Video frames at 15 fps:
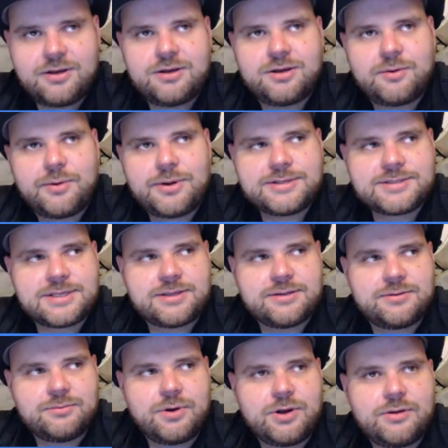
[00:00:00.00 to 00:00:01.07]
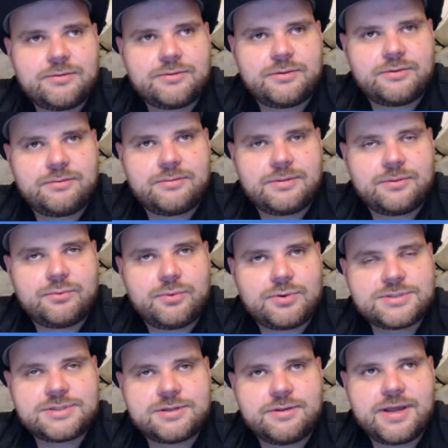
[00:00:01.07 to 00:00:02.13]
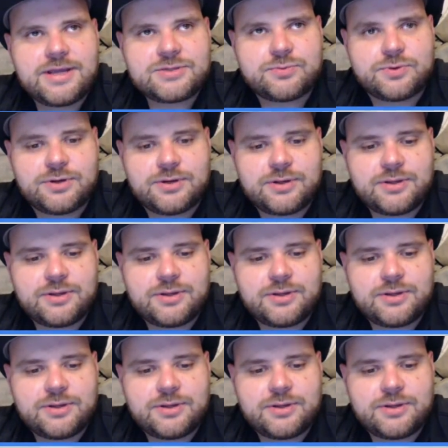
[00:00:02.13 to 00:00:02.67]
want to say, well, it wasn't the last one.